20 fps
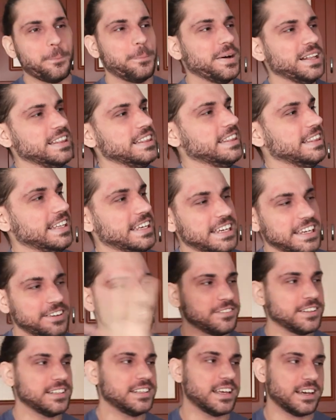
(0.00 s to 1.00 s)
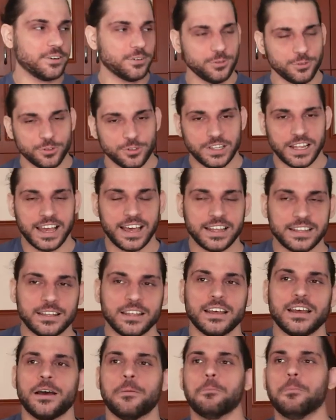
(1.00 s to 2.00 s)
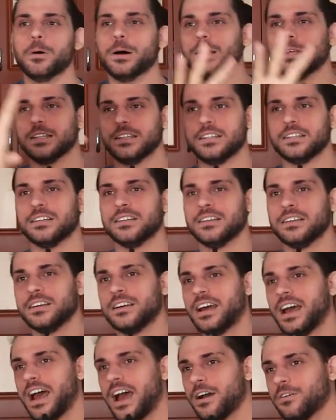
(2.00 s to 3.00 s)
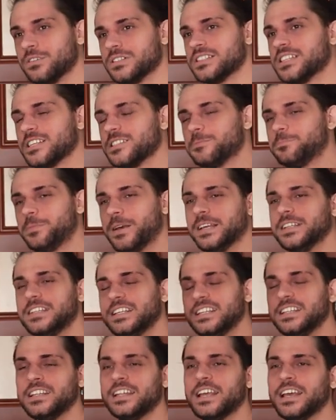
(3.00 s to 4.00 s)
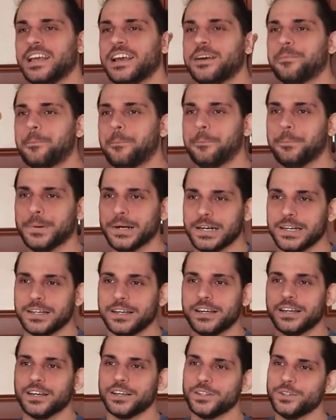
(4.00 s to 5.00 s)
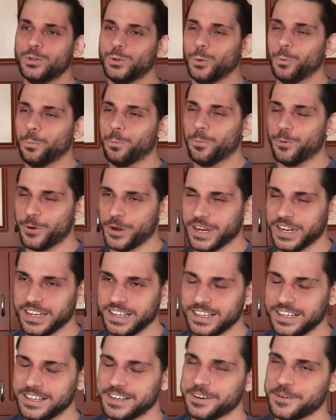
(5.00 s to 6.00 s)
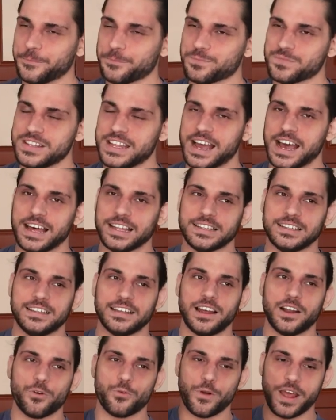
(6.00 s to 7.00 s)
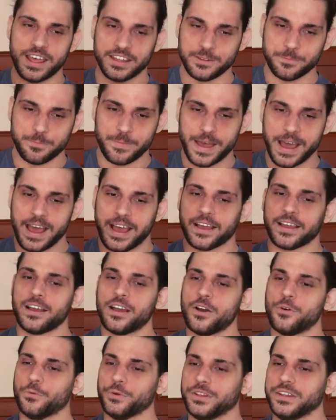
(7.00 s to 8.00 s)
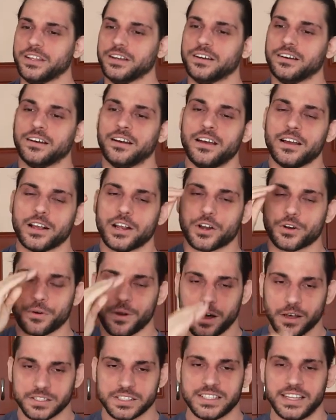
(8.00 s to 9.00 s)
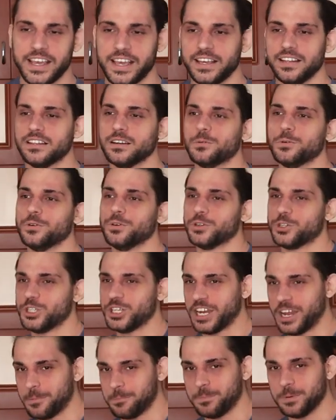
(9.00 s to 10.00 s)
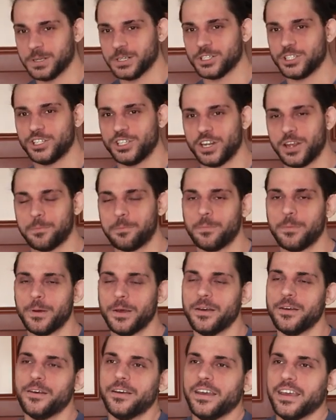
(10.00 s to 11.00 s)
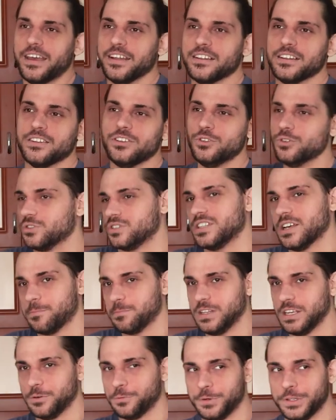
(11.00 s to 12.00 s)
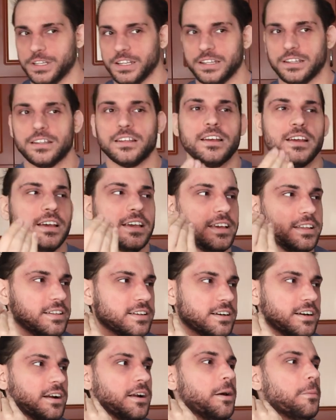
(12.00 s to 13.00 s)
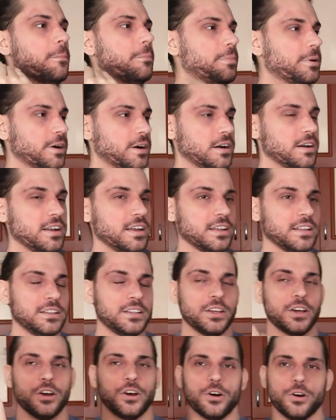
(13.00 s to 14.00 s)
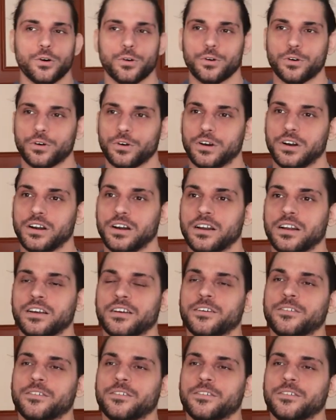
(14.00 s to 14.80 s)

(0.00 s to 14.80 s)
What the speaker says: believe that they'll do that, but I was expecting Punk to bring that red bag with the crossed AEW championship and do something with it. Either burn it or